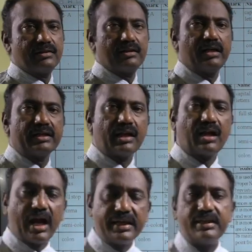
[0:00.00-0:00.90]

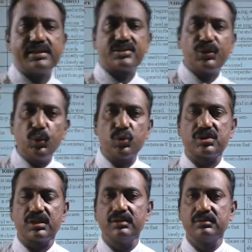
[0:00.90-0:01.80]
letter I is
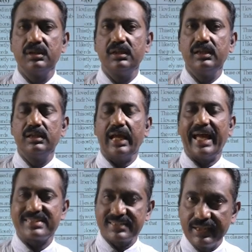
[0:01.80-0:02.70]
used
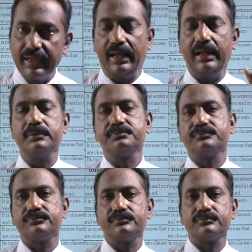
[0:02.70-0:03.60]
as single,
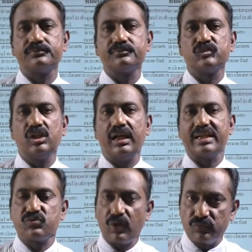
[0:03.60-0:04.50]

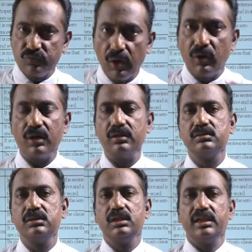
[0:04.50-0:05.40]
as one word,
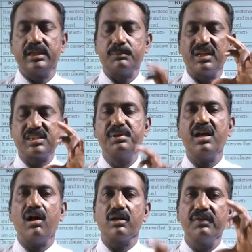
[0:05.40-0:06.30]
it must be
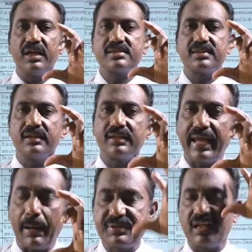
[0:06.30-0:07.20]
always in
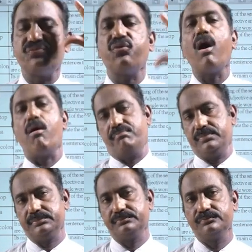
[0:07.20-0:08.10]
capital form.
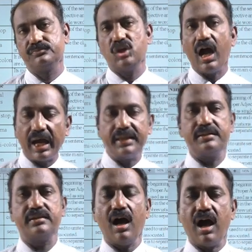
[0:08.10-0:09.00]
I
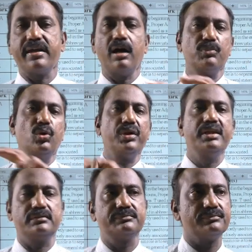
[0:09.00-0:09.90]
am
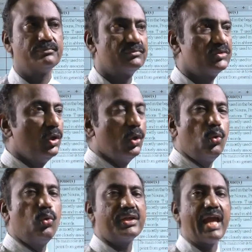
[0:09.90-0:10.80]
going.
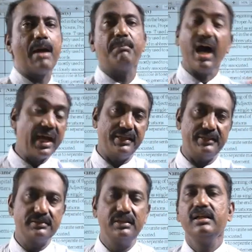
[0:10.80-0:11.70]
Who am I?
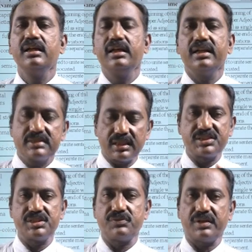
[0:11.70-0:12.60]
In such
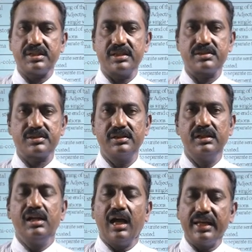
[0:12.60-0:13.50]
situations,
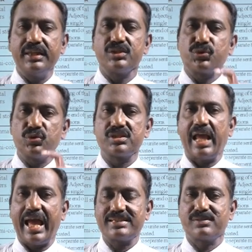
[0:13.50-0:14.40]
I is used
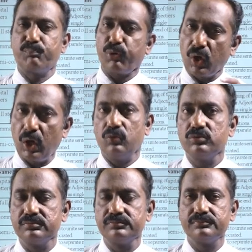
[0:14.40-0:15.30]
as a
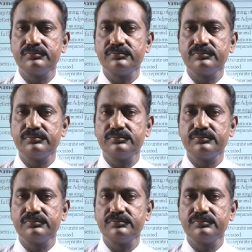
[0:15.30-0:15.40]
pronoun